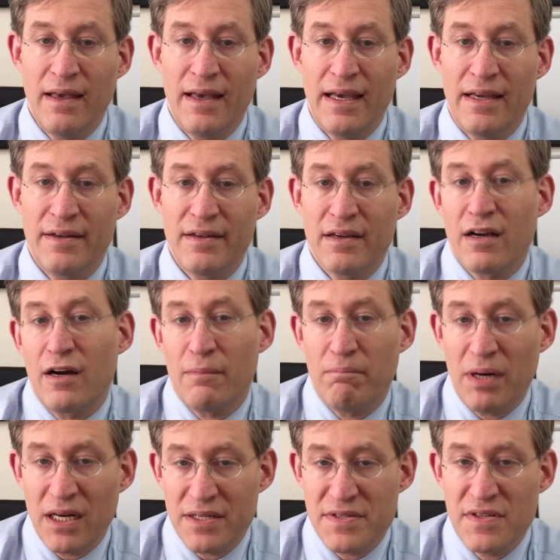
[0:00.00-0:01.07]
and
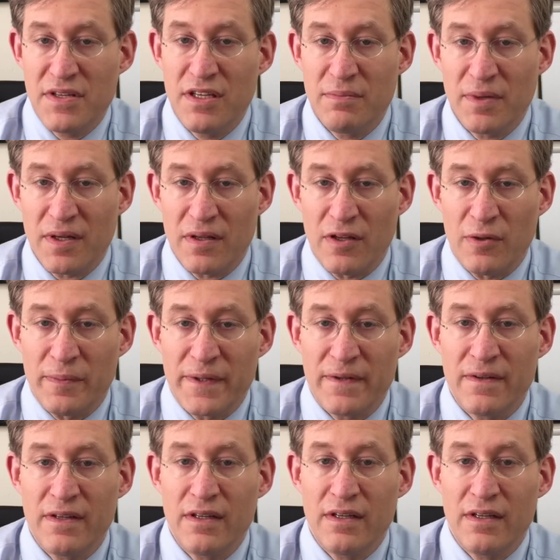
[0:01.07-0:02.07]
carboxyhemoglobin,